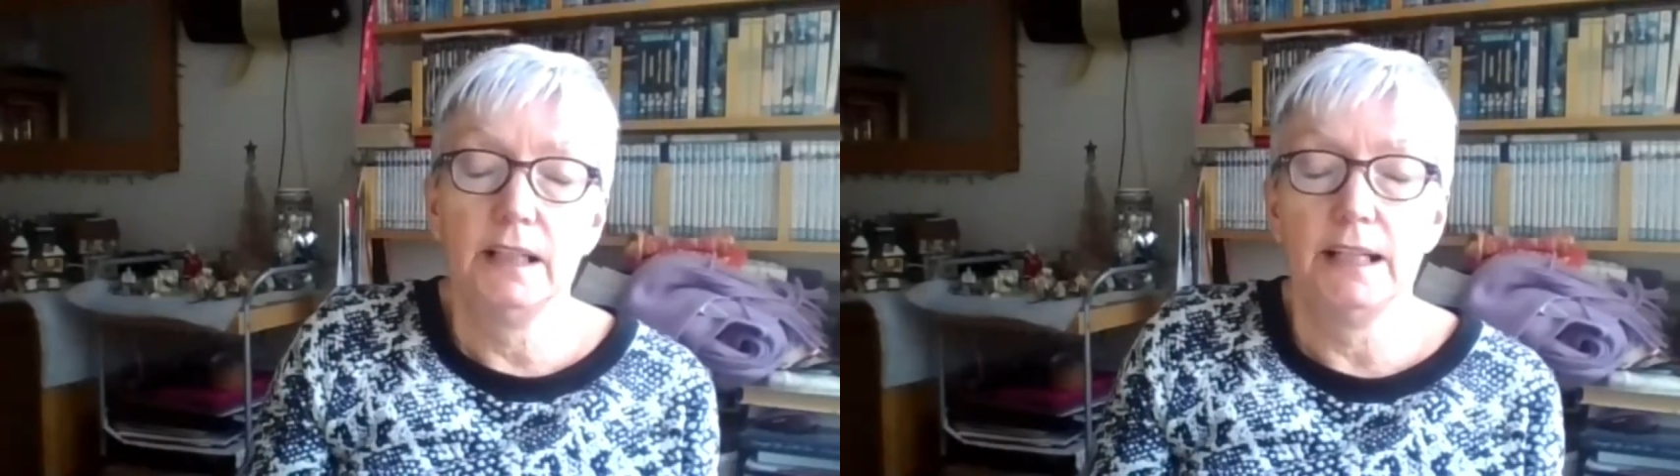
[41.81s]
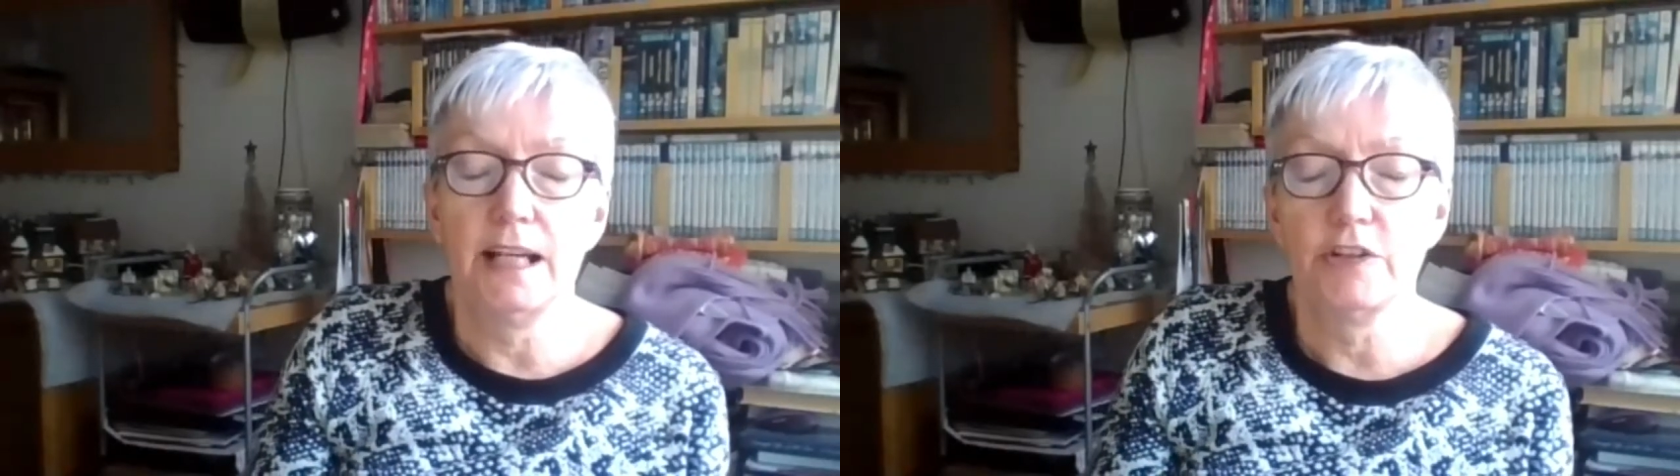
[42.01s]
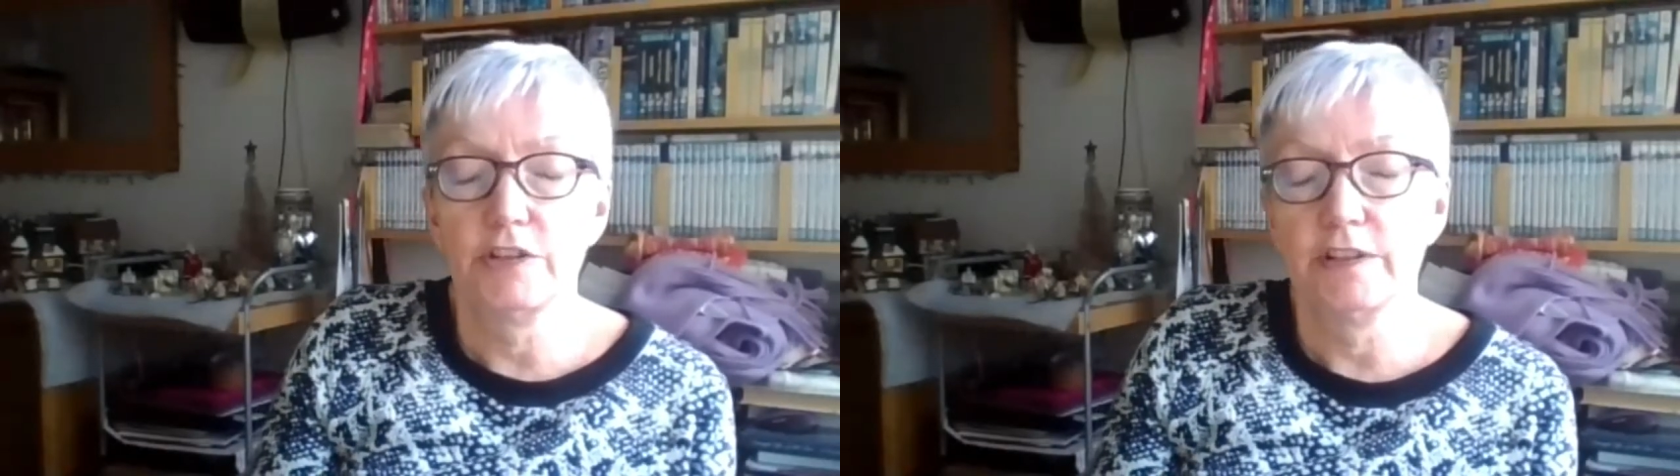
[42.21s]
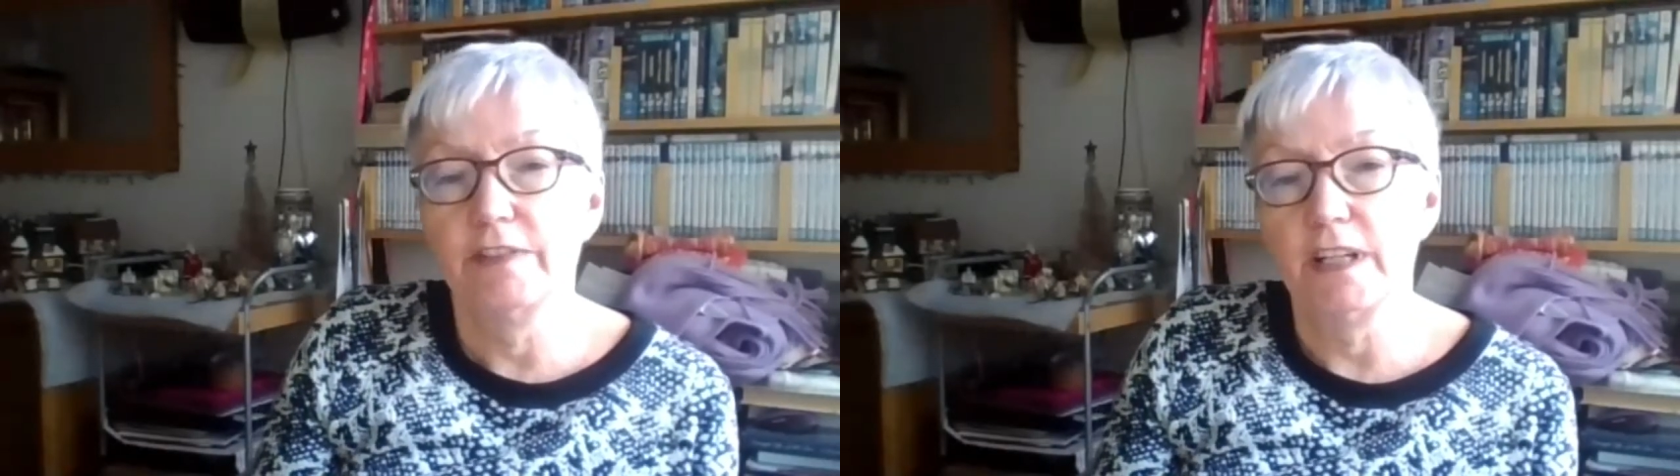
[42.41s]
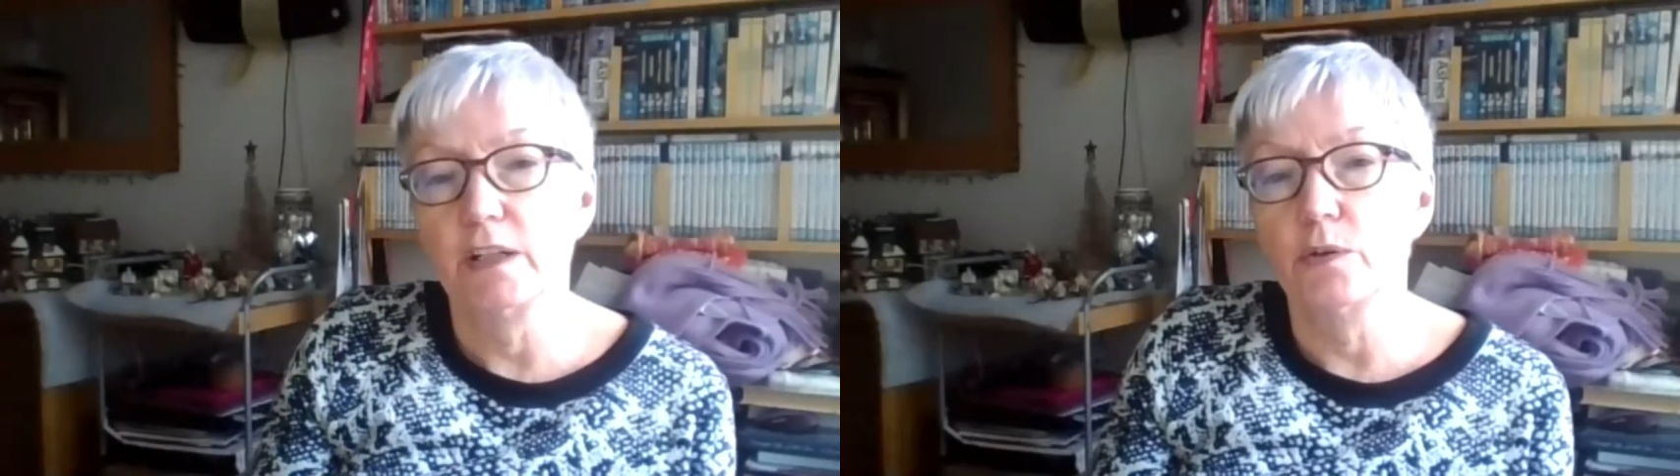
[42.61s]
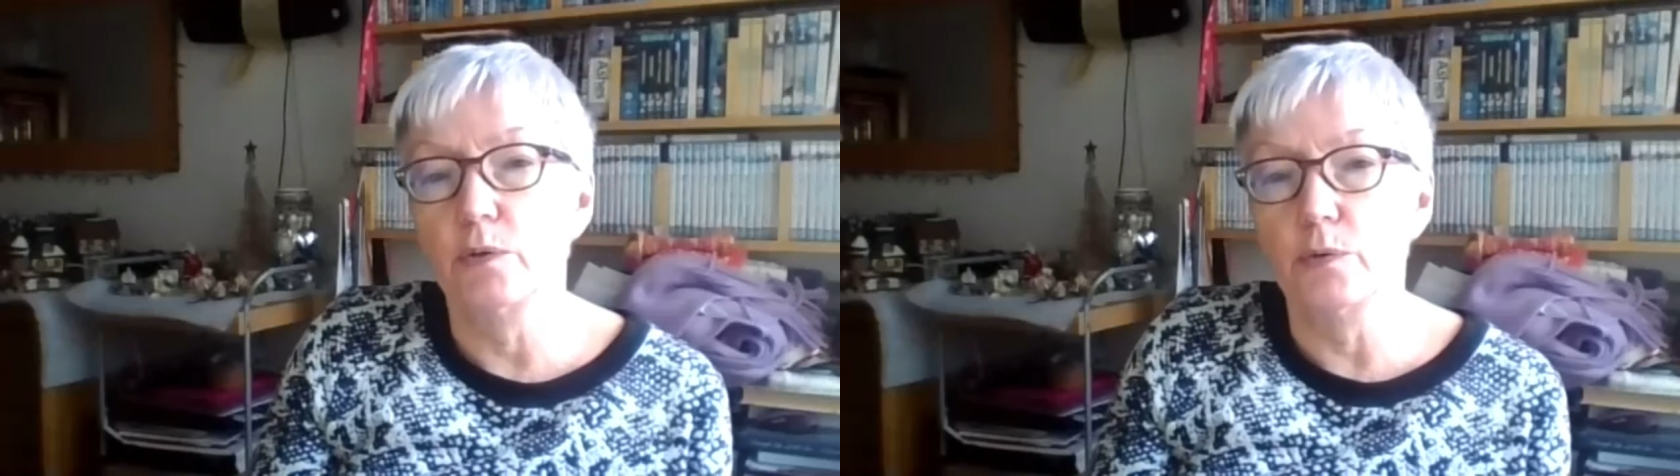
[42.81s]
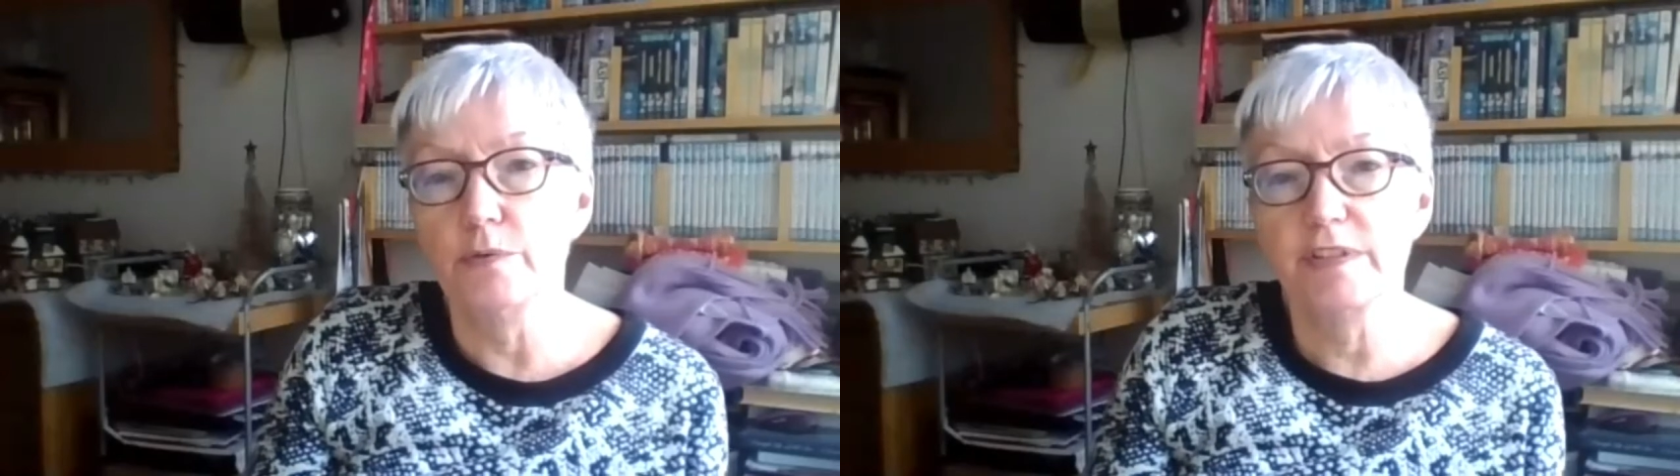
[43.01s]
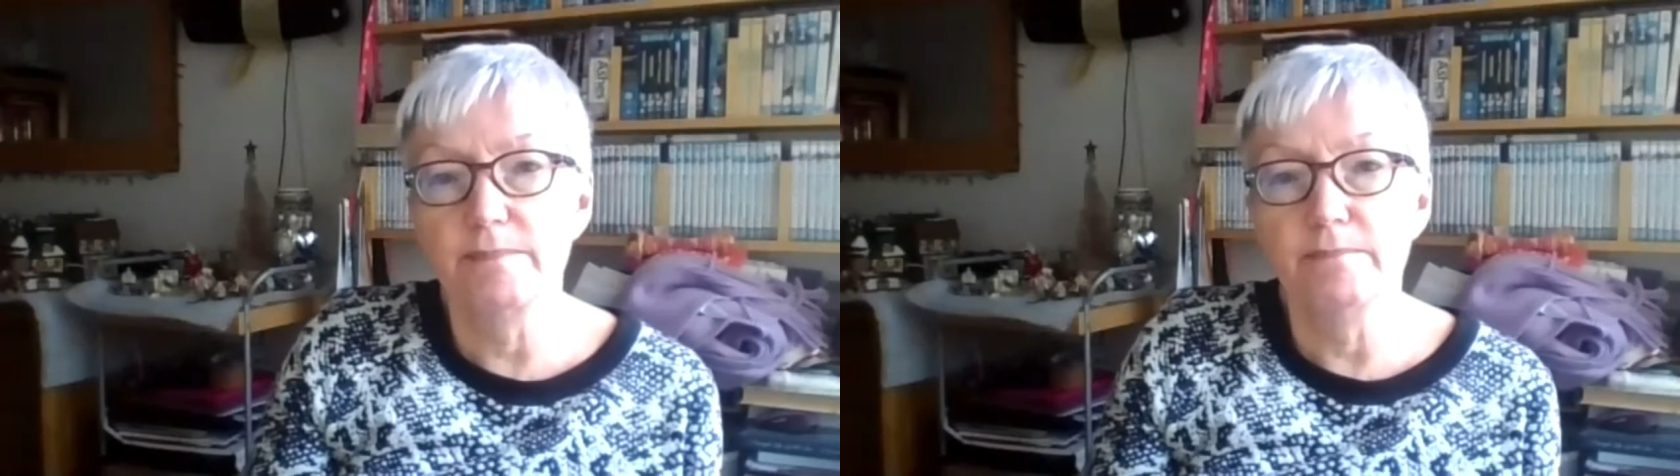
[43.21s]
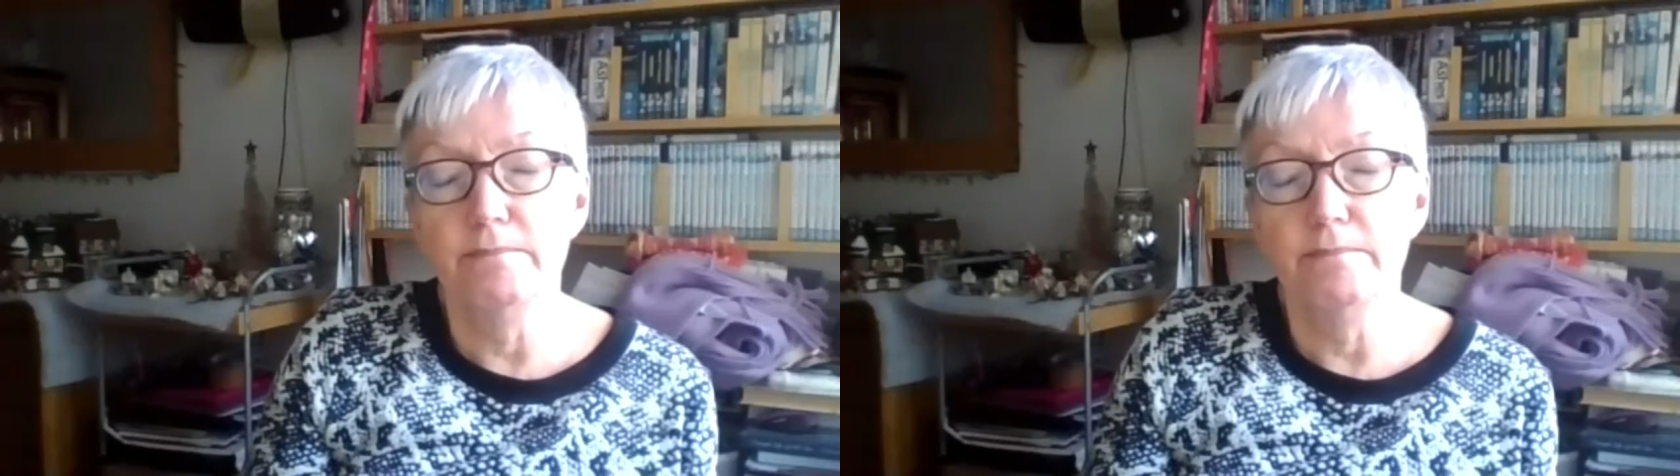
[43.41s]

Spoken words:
electric vehicles,